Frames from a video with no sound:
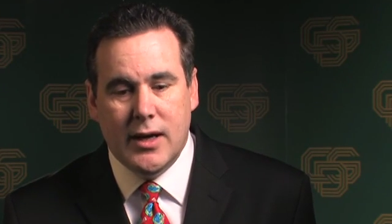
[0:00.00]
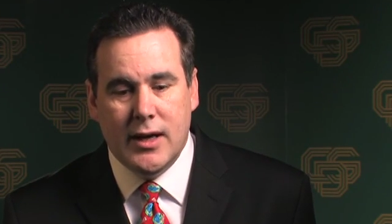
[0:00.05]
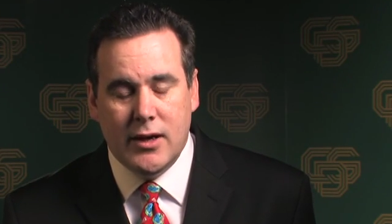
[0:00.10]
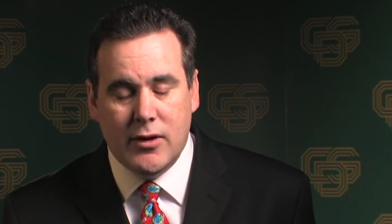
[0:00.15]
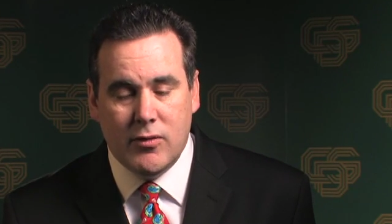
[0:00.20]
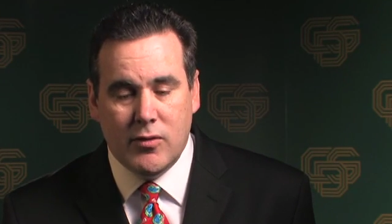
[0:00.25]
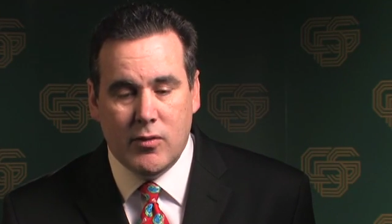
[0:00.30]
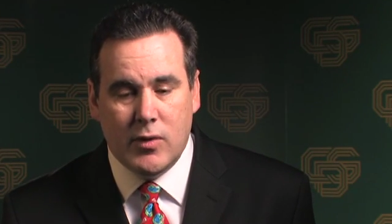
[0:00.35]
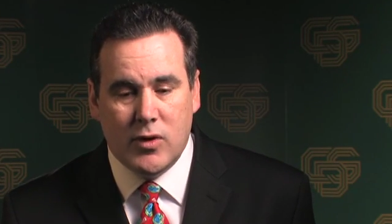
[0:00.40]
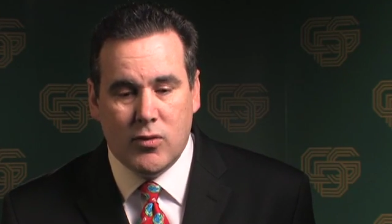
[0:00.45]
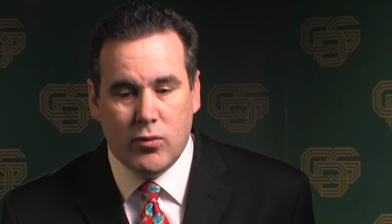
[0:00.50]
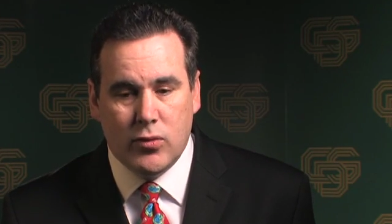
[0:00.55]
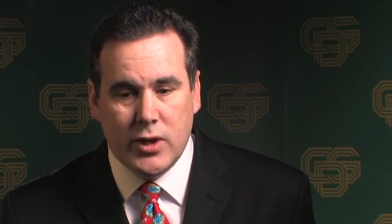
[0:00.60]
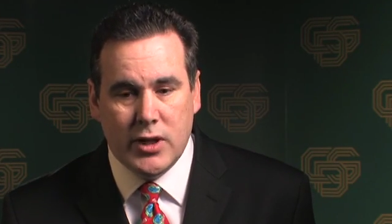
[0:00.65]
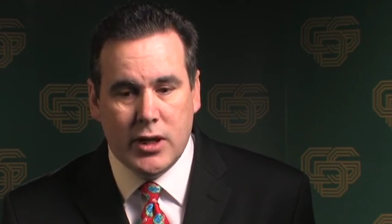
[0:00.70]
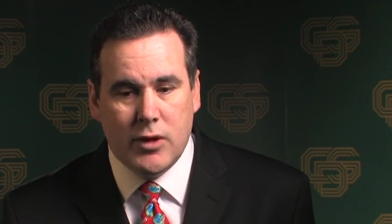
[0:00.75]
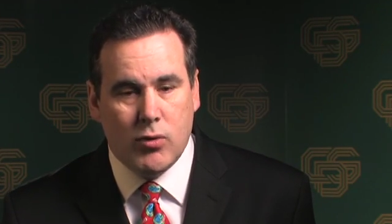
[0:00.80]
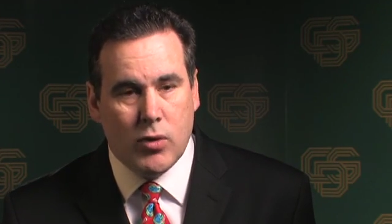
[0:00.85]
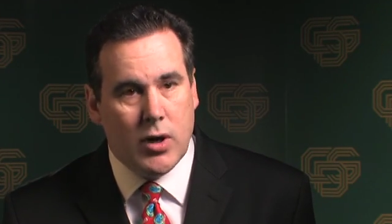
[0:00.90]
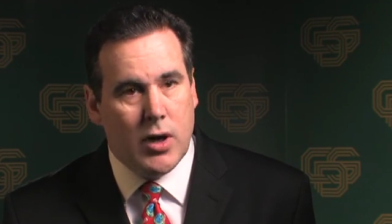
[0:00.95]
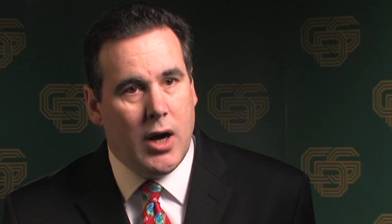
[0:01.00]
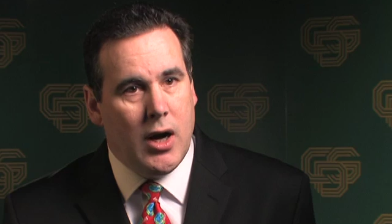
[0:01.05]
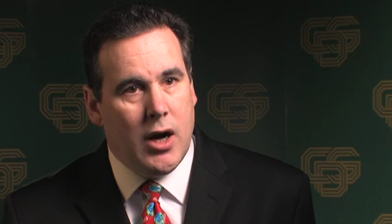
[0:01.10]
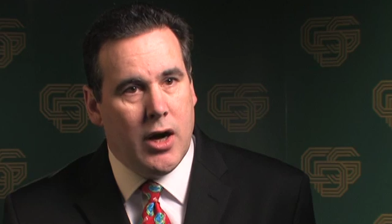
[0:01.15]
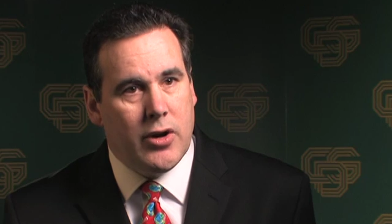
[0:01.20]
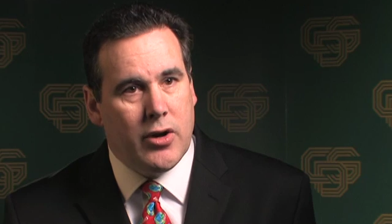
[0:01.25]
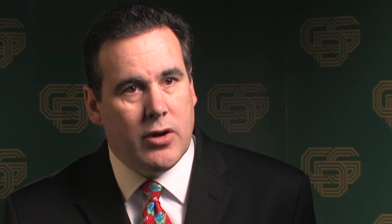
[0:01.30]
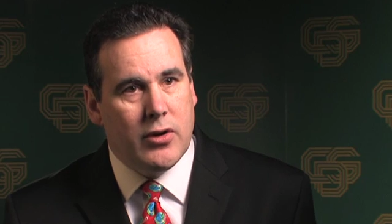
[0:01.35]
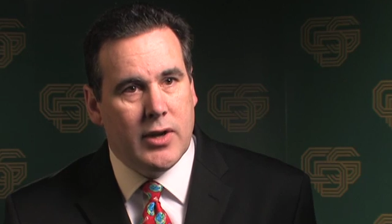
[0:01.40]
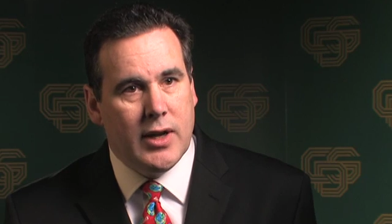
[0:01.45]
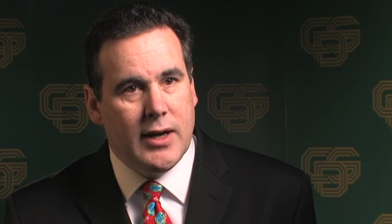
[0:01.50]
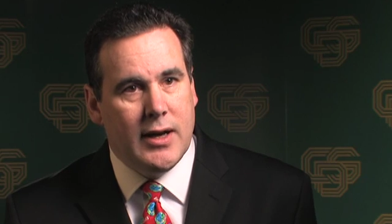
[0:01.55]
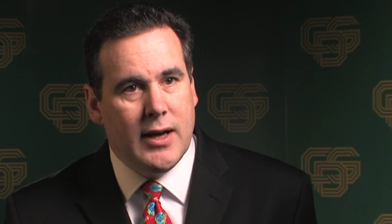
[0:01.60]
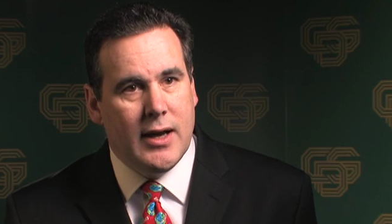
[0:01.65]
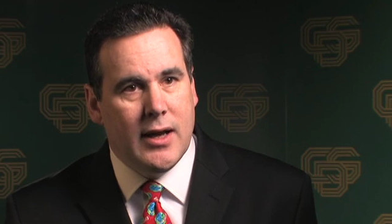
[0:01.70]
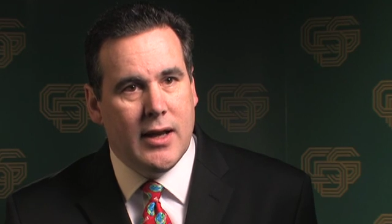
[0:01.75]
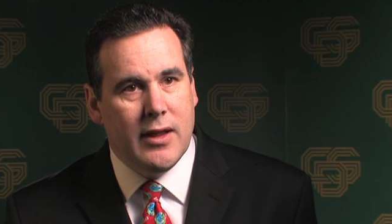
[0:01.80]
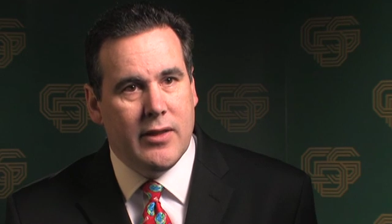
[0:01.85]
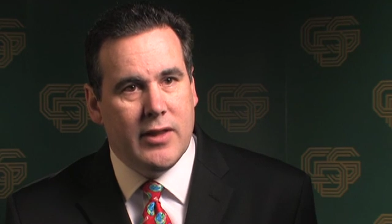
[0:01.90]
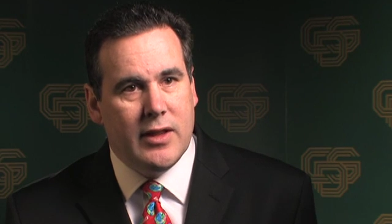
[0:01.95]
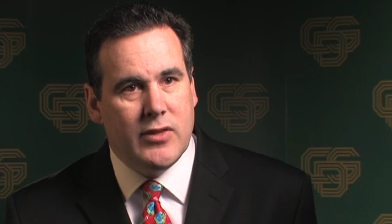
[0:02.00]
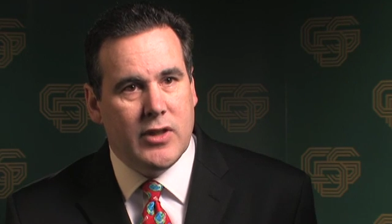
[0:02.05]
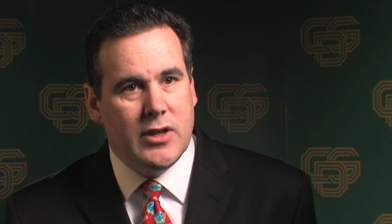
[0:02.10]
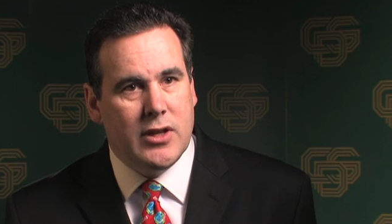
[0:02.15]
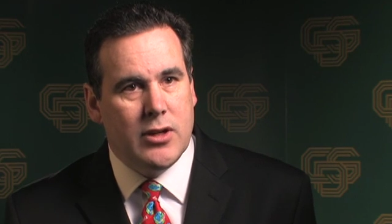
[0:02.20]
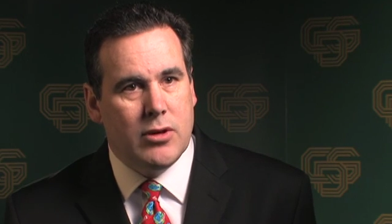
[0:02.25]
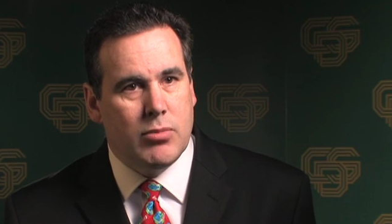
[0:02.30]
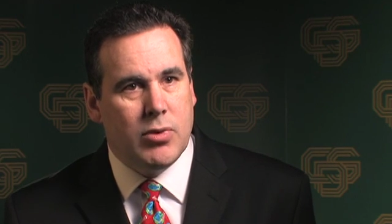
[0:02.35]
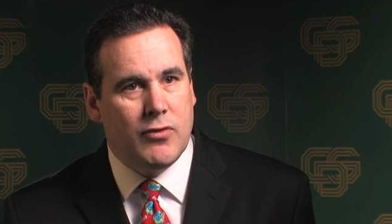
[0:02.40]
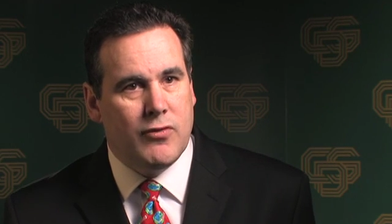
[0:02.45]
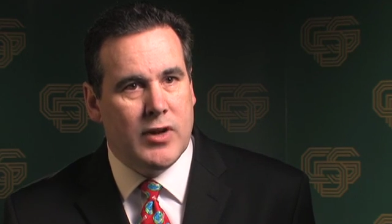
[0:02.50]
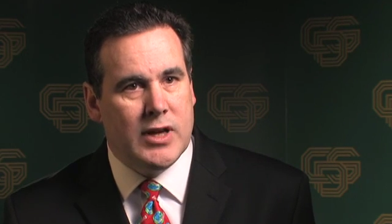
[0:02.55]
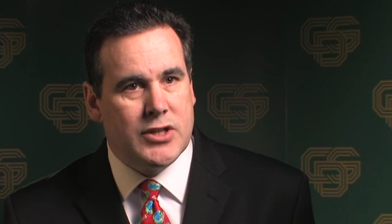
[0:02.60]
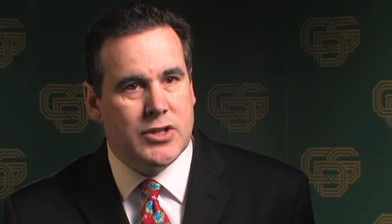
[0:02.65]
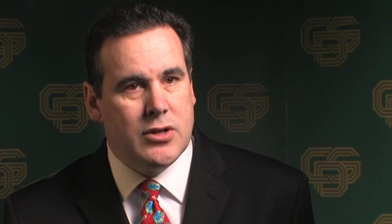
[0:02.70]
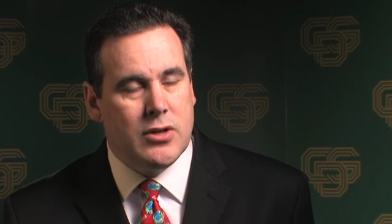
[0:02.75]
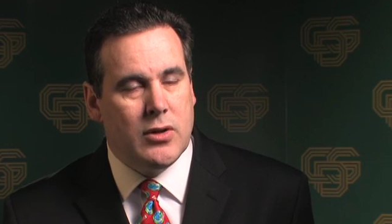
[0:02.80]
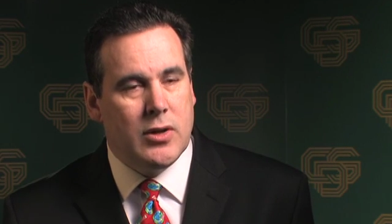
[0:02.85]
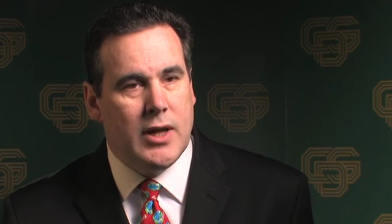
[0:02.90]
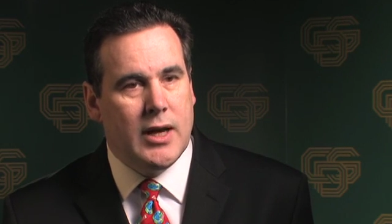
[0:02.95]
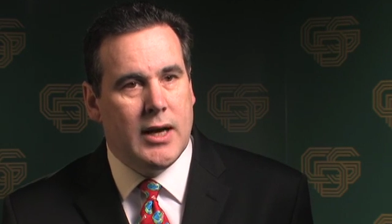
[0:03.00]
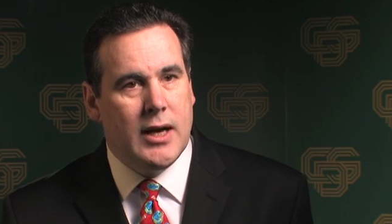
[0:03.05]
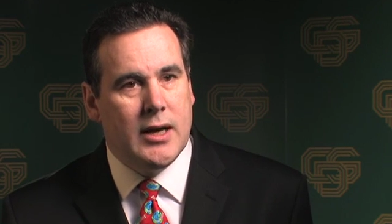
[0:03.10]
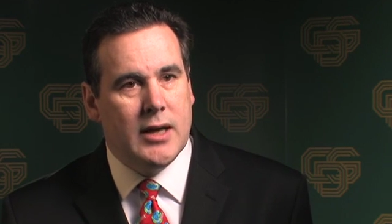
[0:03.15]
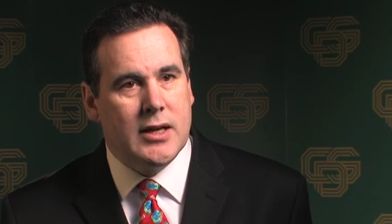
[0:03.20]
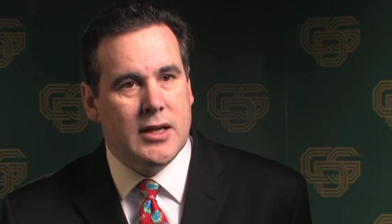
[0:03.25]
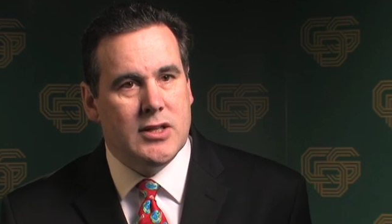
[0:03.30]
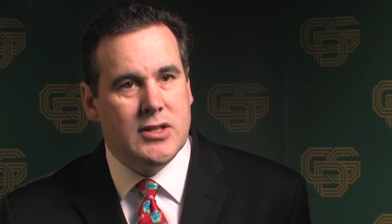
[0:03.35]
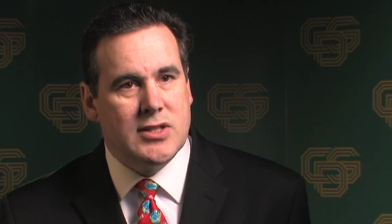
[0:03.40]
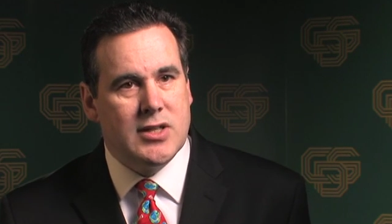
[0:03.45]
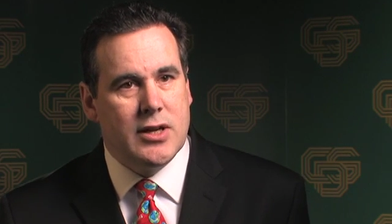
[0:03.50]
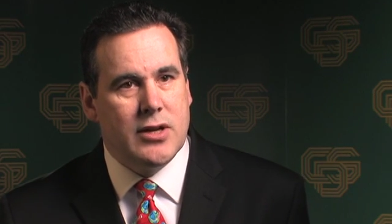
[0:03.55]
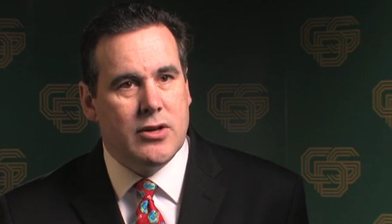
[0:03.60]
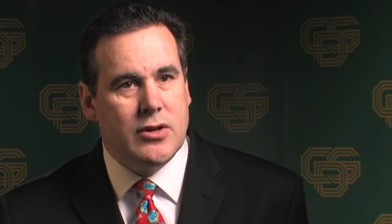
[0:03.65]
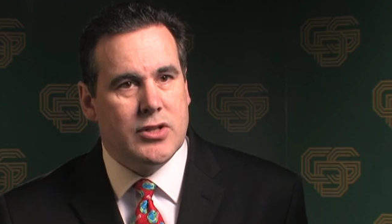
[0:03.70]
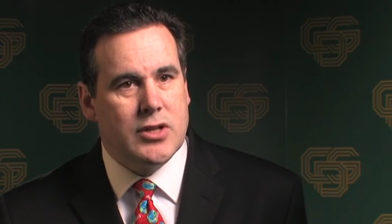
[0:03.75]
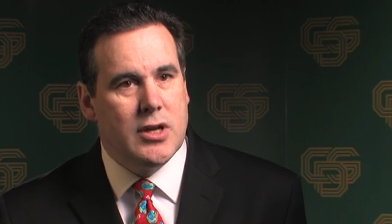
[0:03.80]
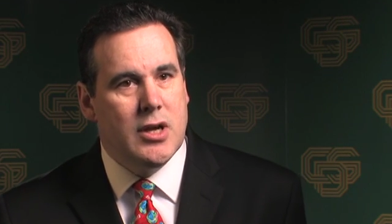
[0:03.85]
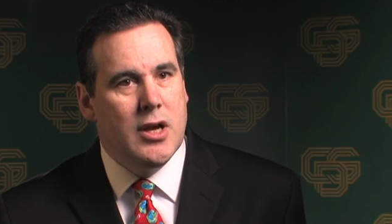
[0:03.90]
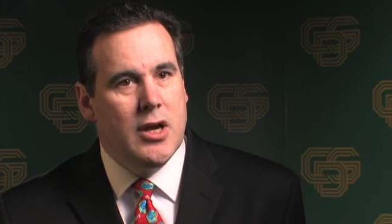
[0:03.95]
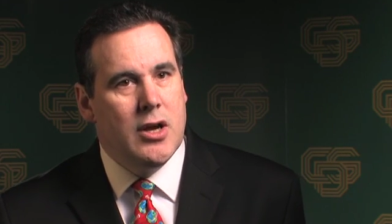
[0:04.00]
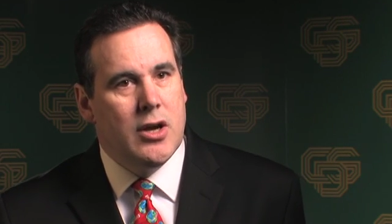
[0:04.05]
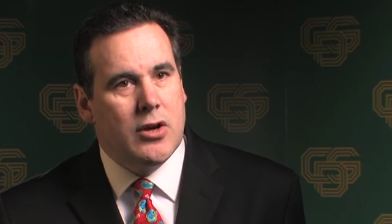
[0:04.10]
and really we're honored that the dental professional considers